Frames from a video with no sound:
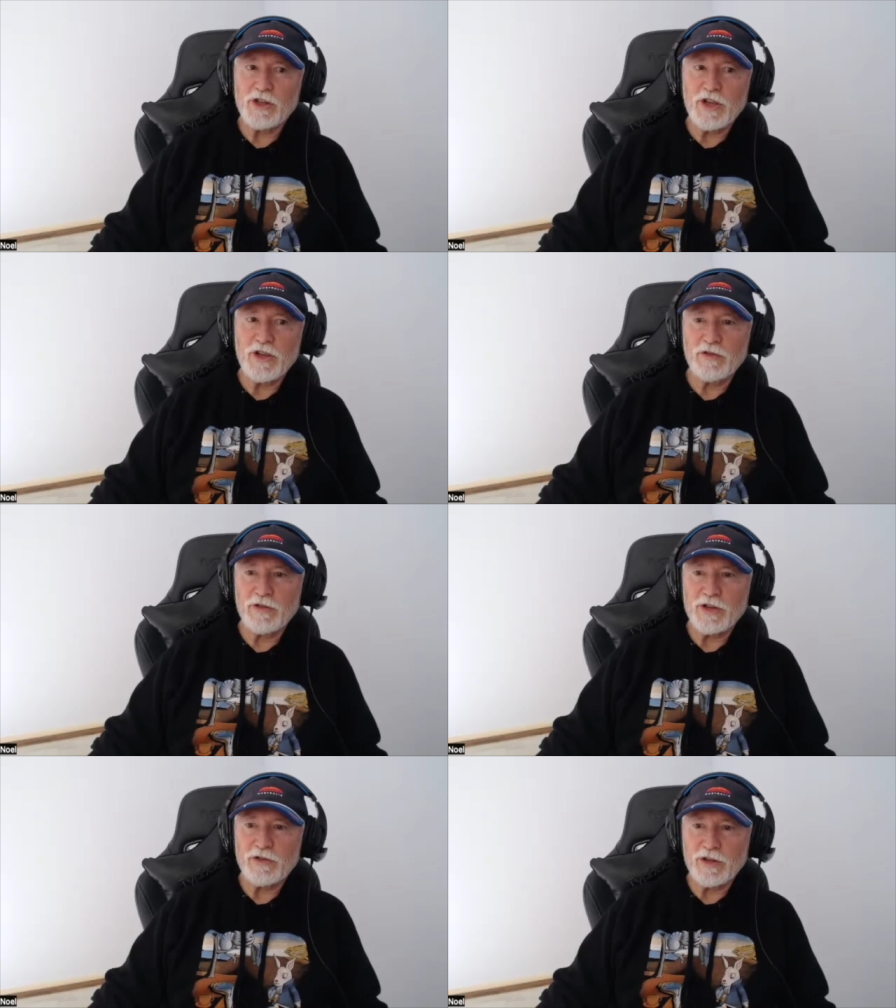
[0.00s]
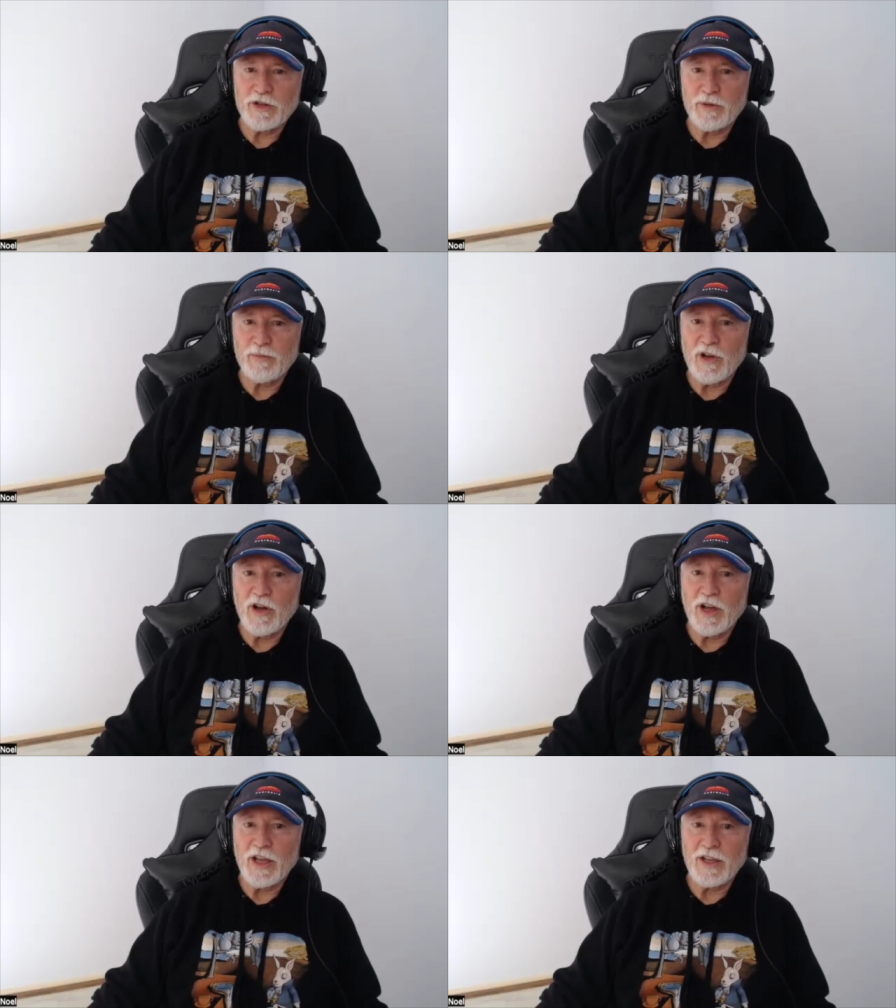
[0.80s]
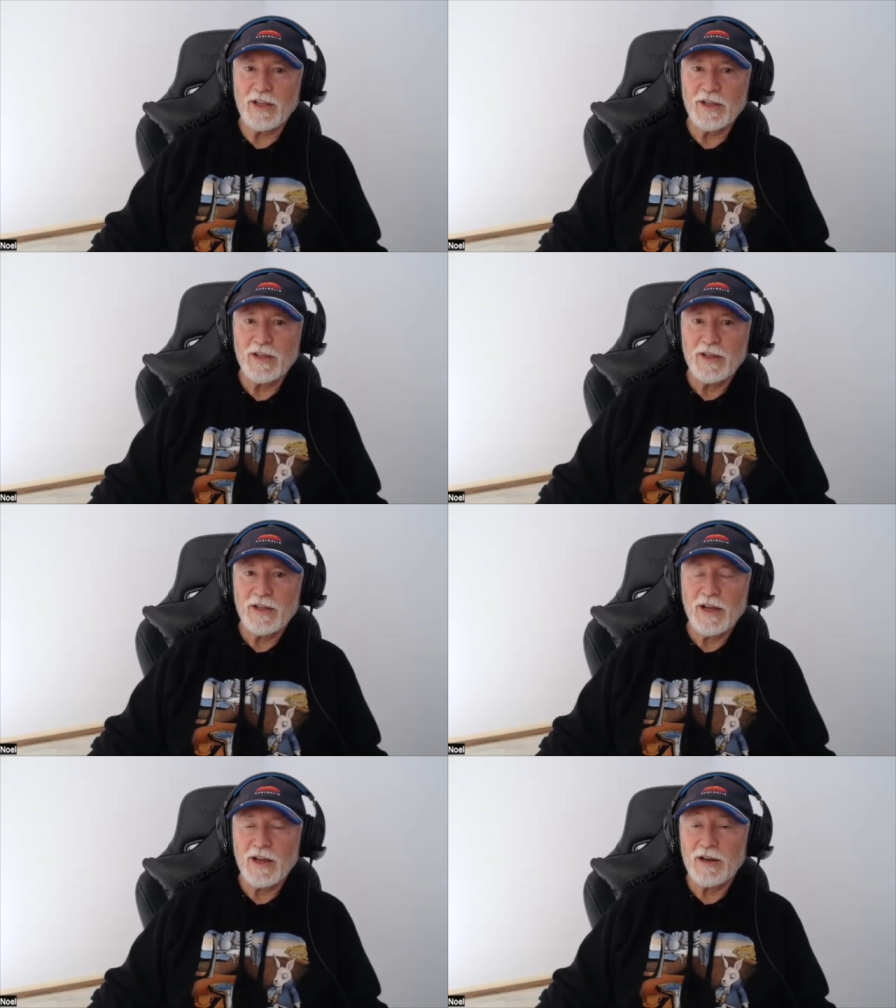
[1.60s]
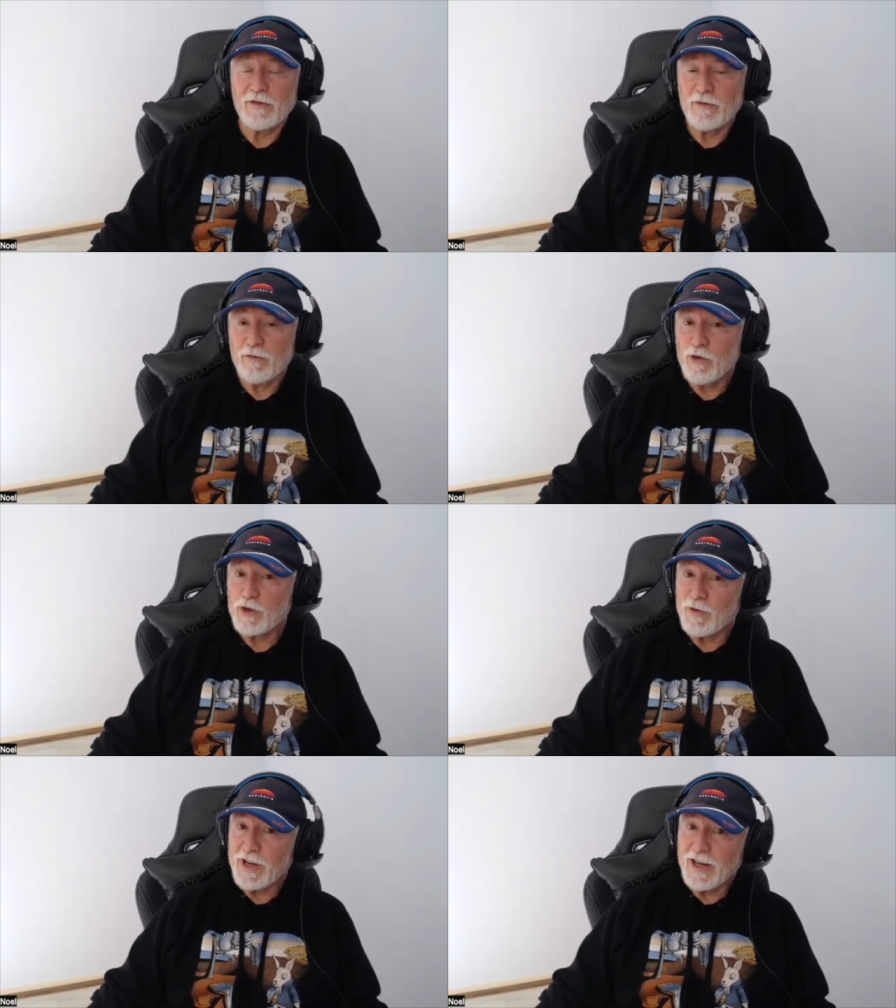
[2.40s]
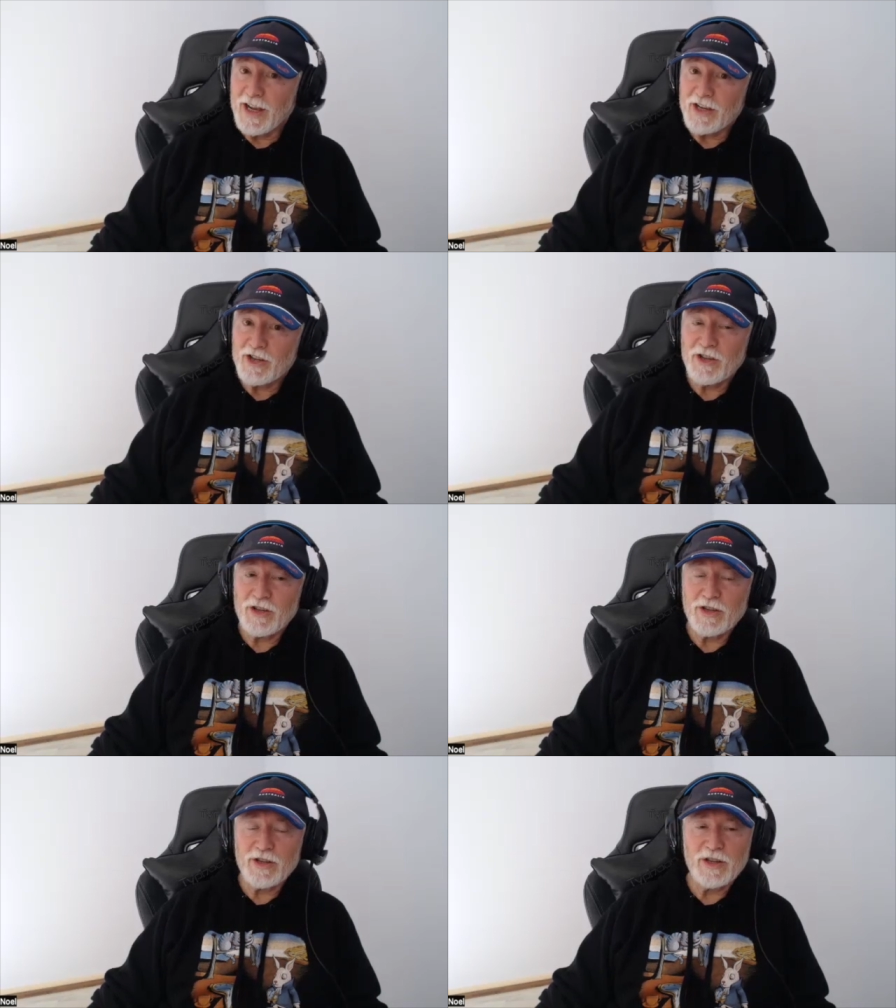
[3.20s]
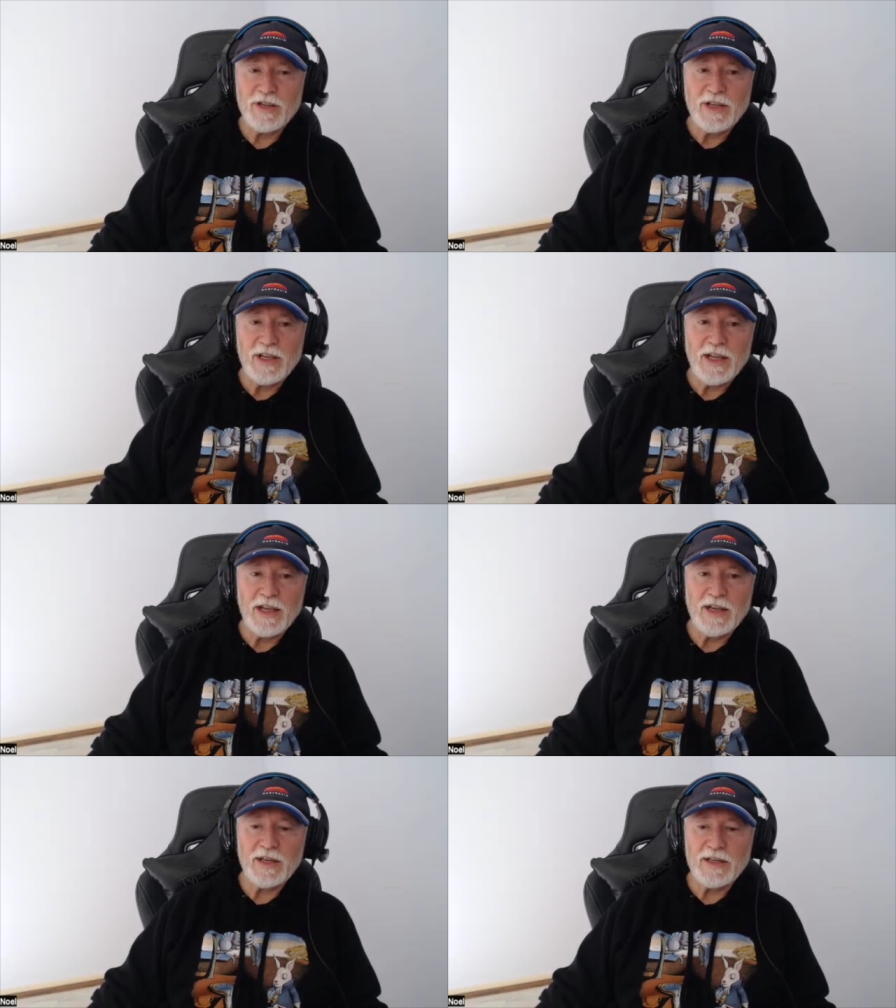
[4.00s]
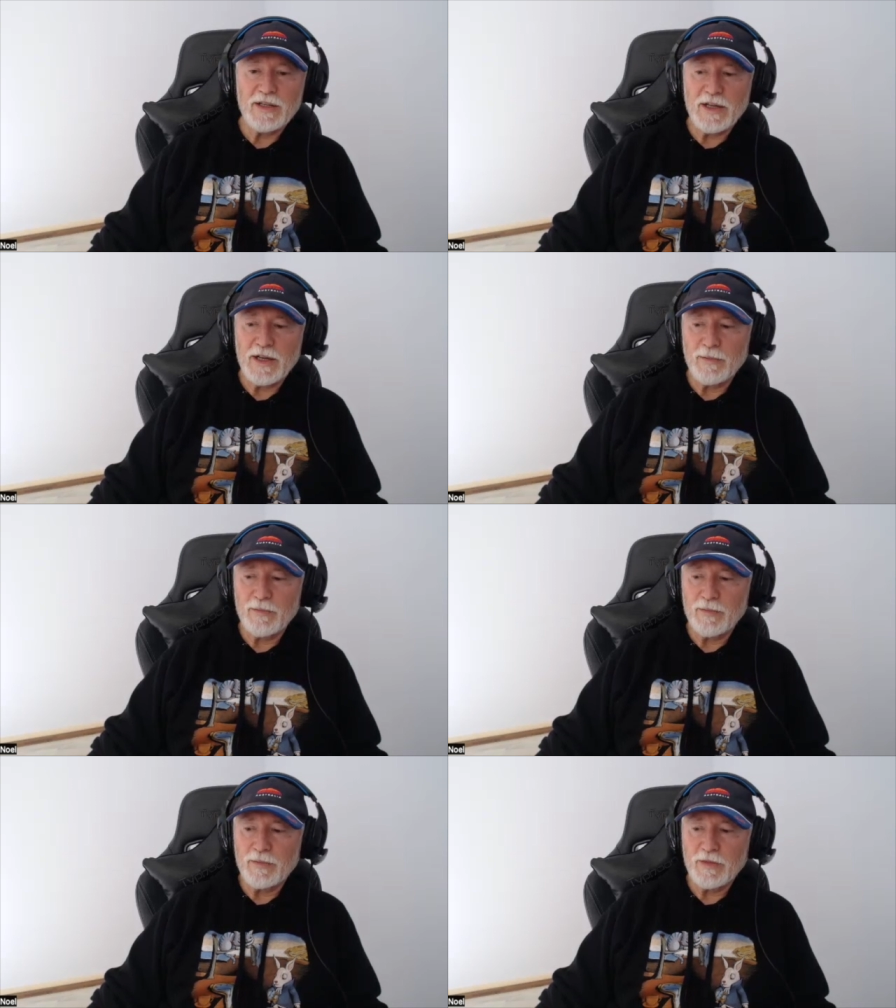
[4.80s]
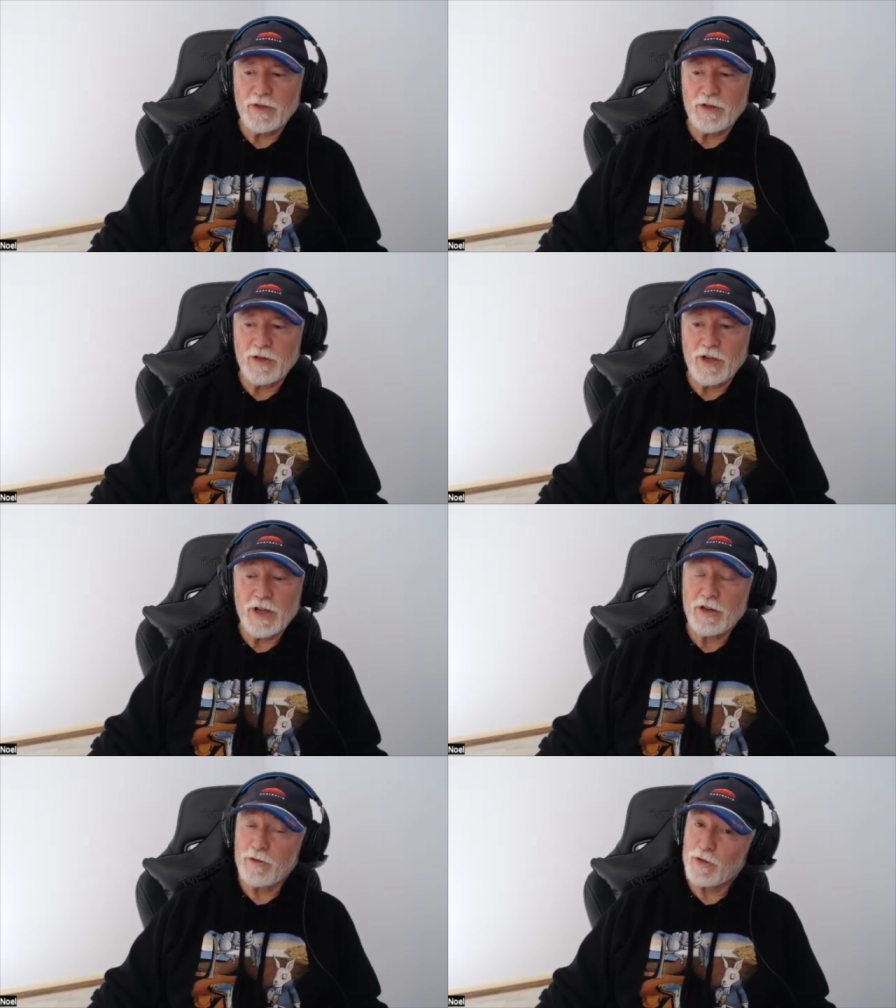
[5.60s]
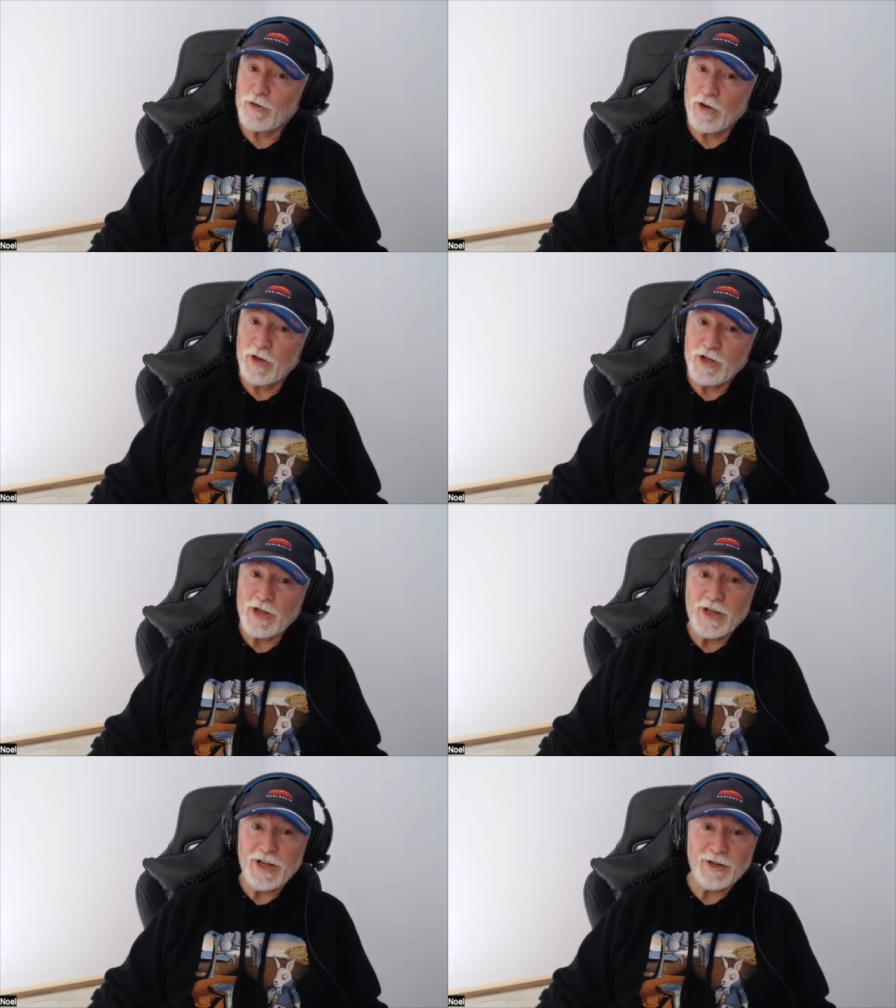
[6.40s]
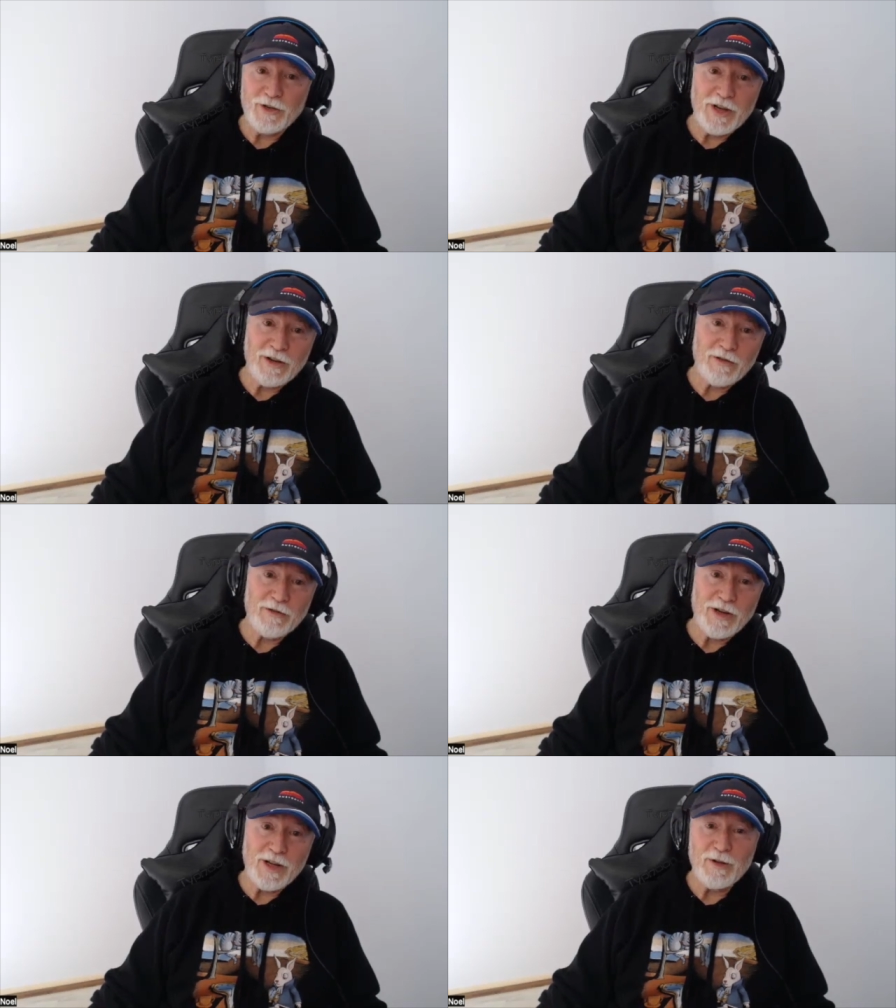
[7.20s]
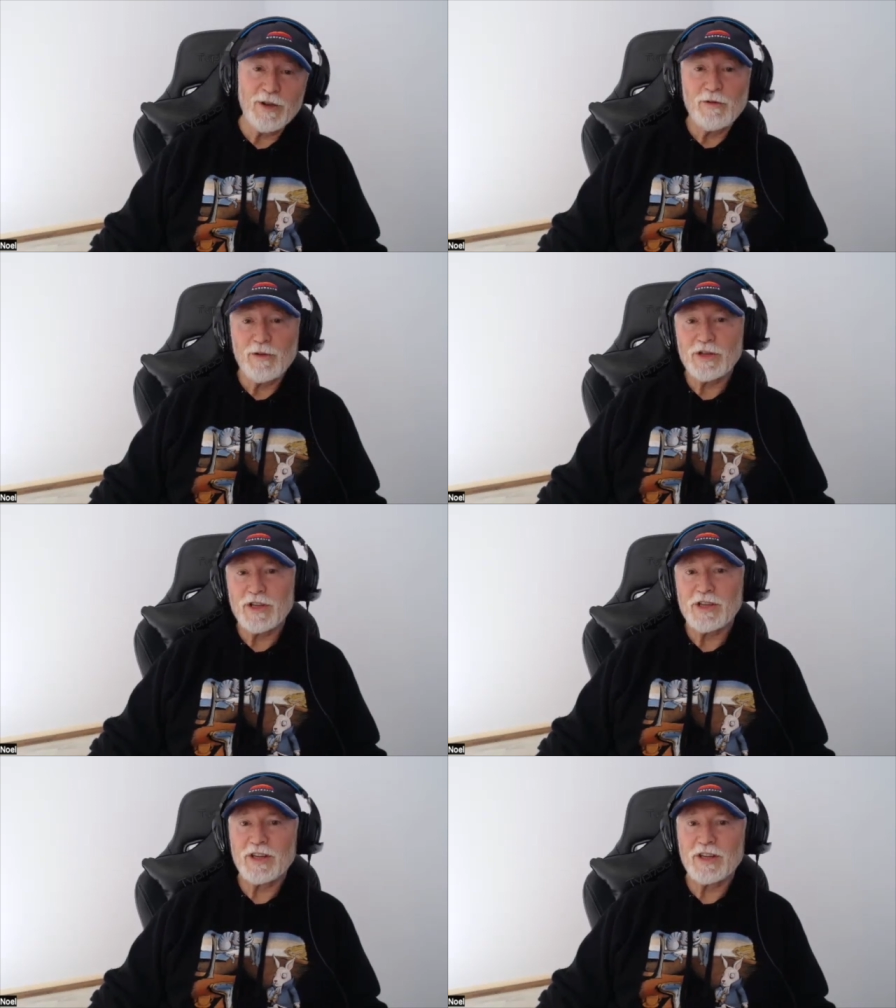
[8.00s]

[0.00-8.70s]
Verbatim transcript: You're restricted by uh, rules and regulations, and um, you know, you can't do astrology, you can't do tarot reading. Whereas as a